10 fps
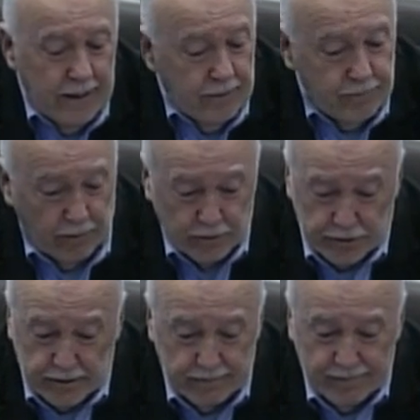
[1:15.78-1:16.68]

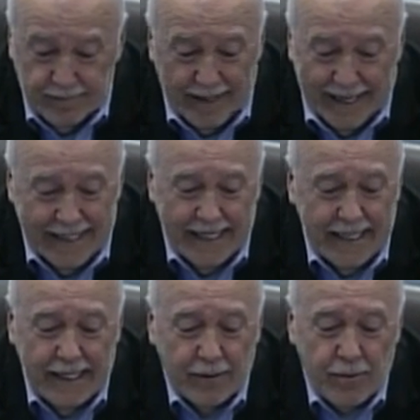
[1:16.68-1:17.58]
first, I
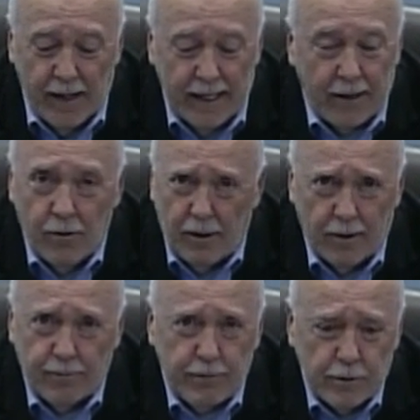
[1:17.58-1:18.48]
need to thank all
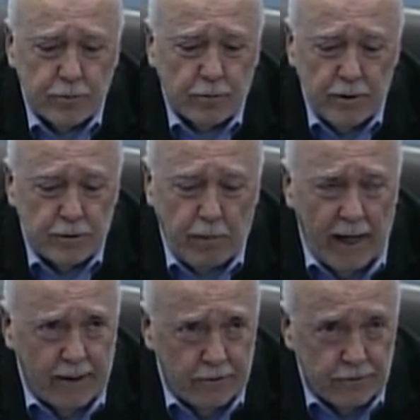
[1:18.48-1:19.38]
the first
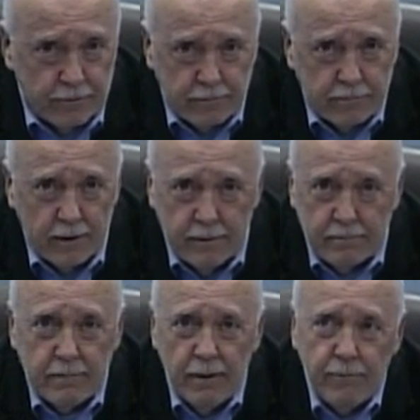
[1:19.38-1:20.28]
responders, the,
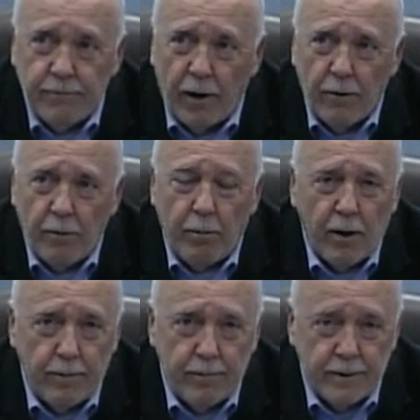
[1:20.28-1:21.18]
the fire
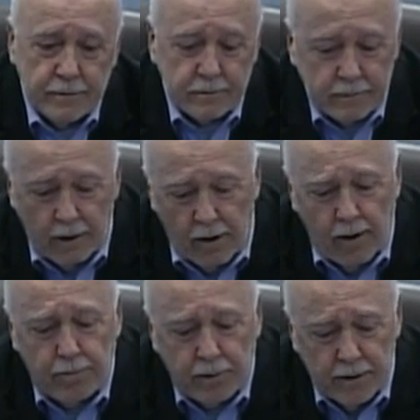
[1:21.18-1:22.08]
departments,
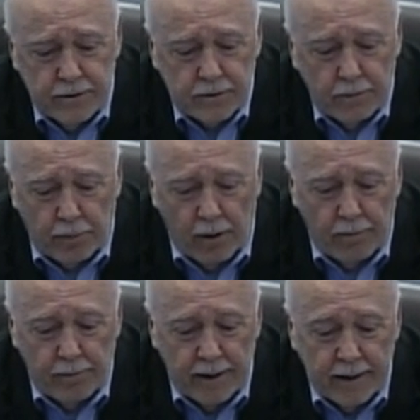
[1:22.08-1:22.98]
our police
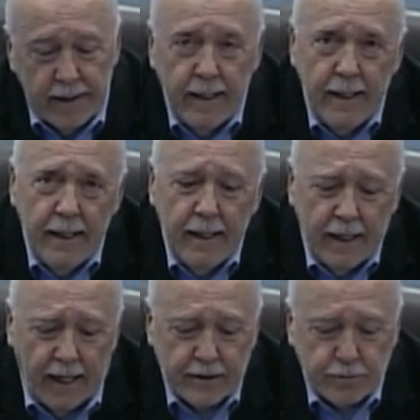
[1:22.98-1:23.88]
department,
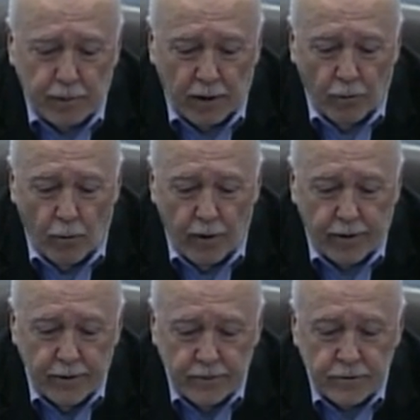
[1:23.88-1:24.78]
hospital
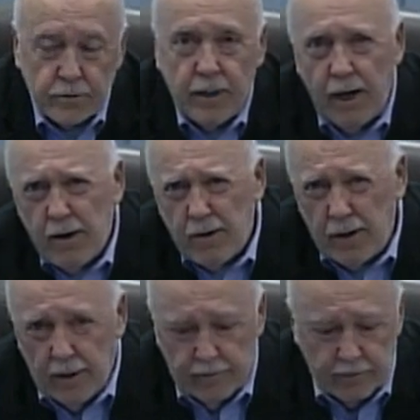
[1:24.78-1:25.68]
workers,
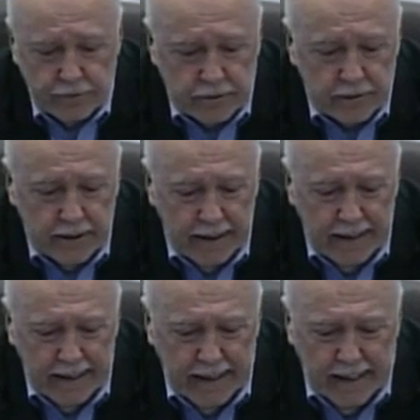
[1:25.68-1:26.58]
caregivers.
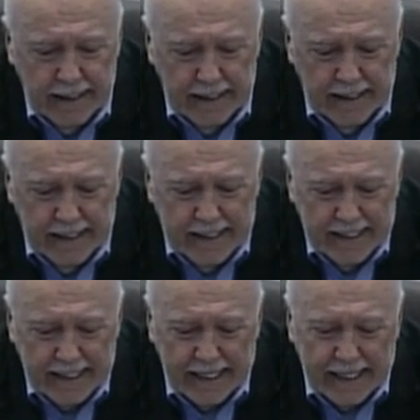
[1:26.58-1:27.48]

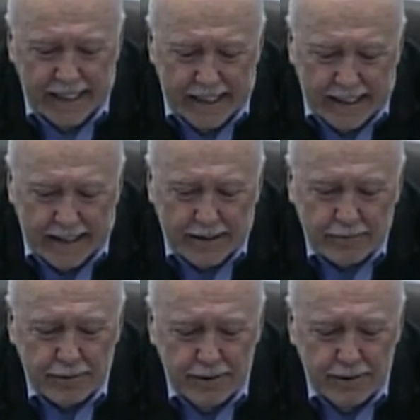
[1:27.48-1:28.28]
And uh,